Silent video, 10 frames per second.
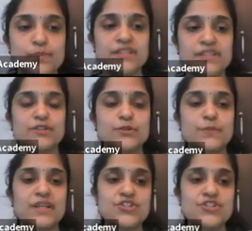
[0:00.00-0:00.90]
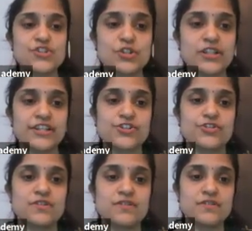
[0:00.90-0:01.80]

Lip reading: but there could be installation,